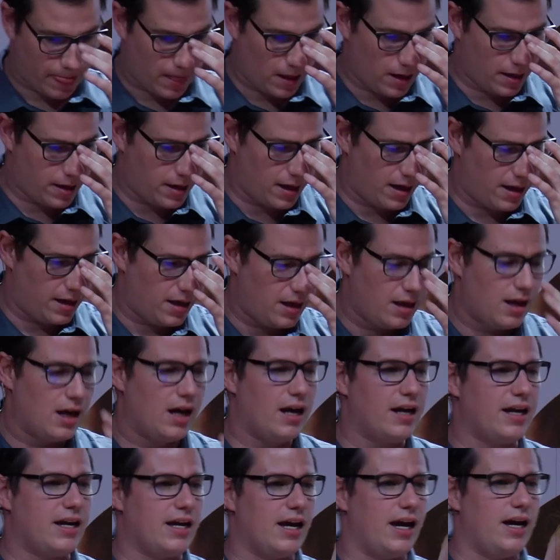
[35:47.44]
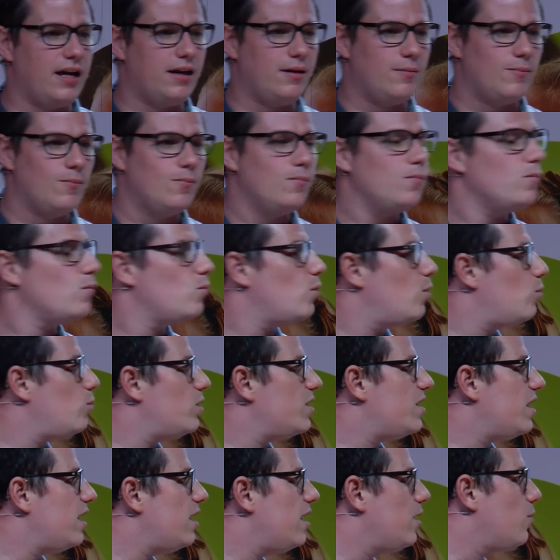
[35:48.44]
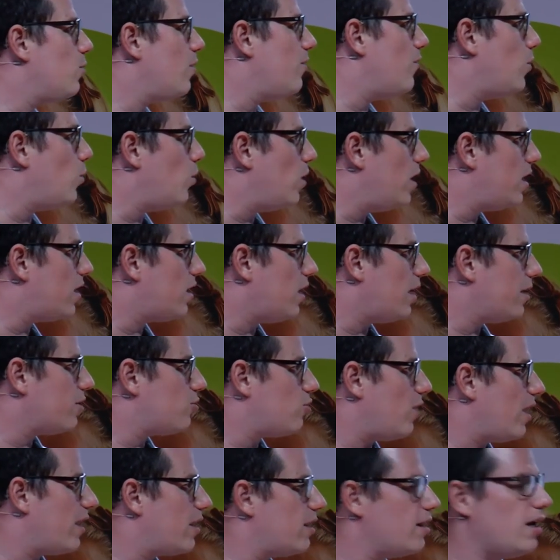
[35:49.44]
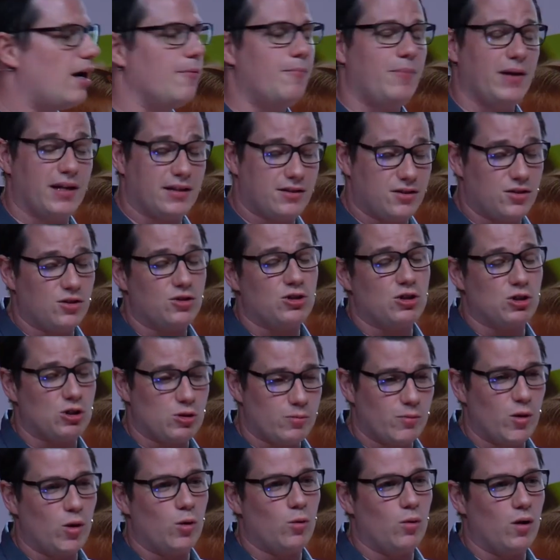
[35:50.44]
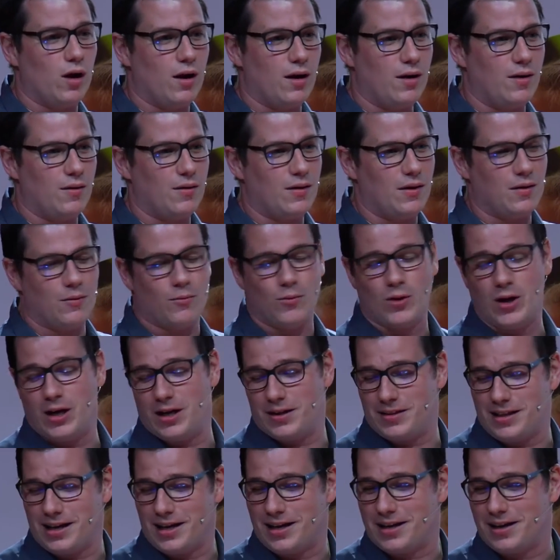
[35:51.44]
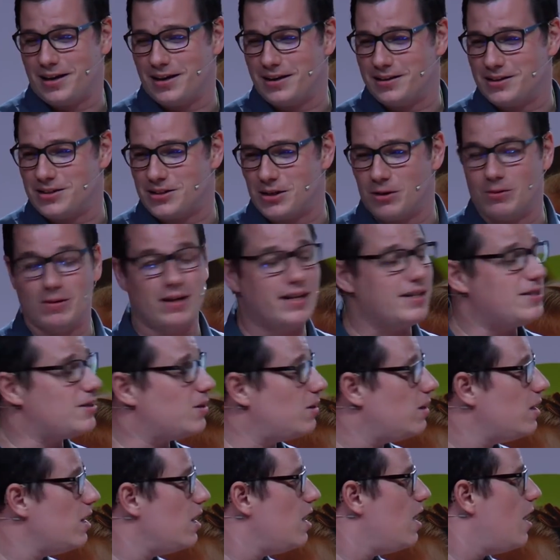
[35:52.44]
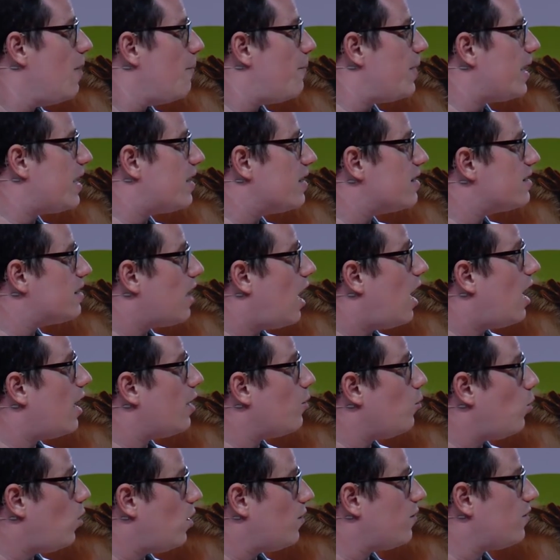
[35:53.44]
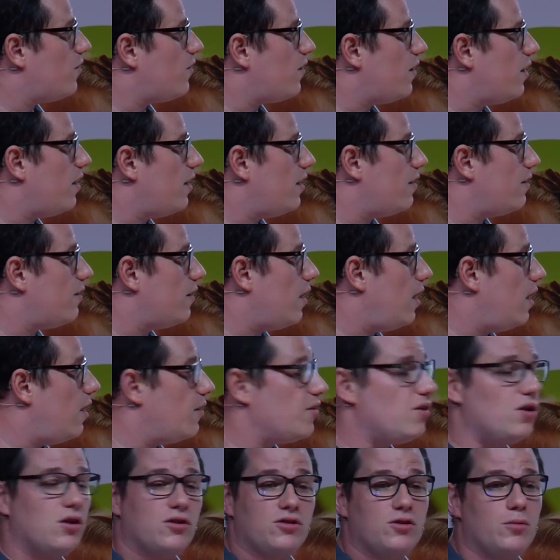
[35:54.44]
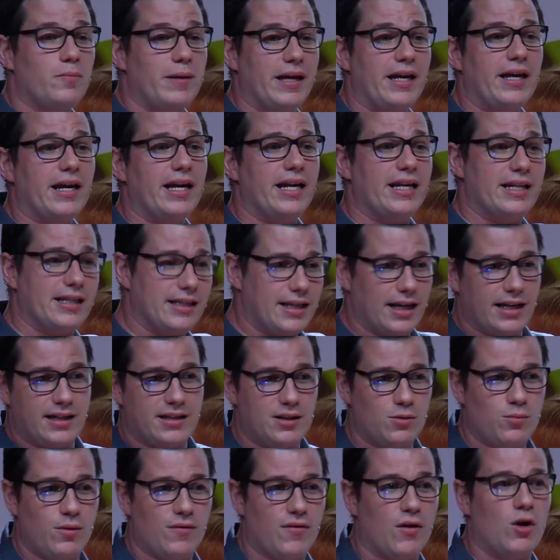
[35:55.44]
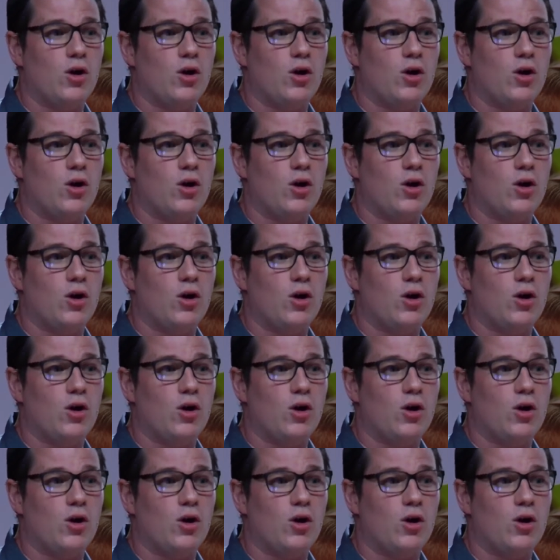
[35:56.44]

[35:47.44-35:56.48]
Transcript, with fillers: Okay, again, when we're dealing with a word like dragon, I picked such a small uh, a word that occurred so little because I wanted uh, not to be inundated with